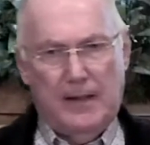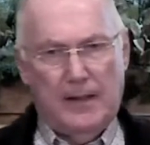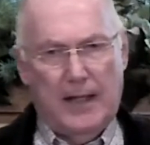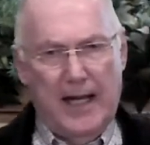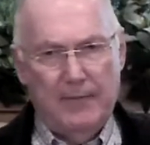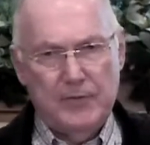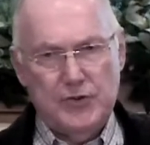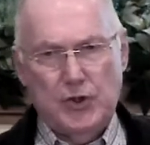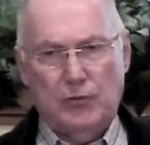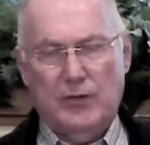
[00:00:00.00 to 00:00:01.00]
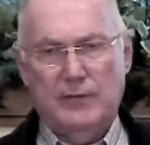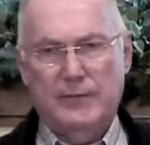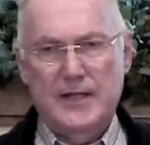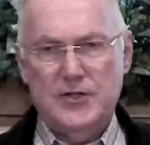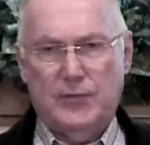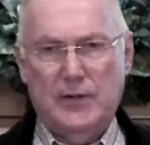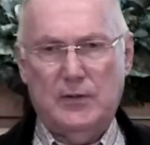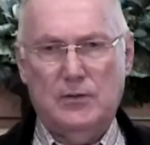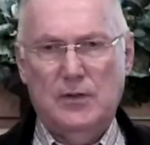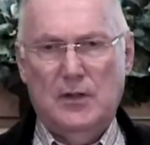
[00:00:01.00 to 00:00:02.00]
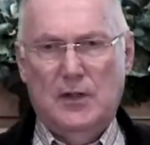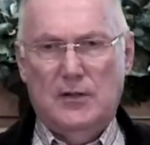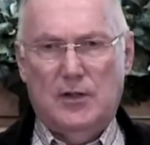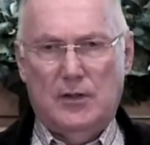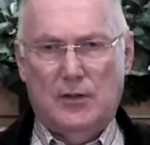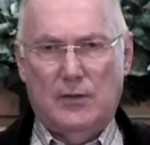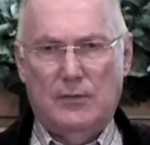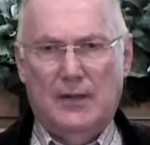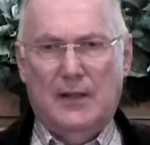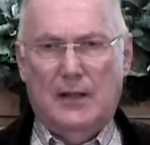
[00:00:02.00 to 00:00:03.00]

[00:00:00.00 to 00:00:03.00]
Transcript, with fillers: uh, have the children of Israel to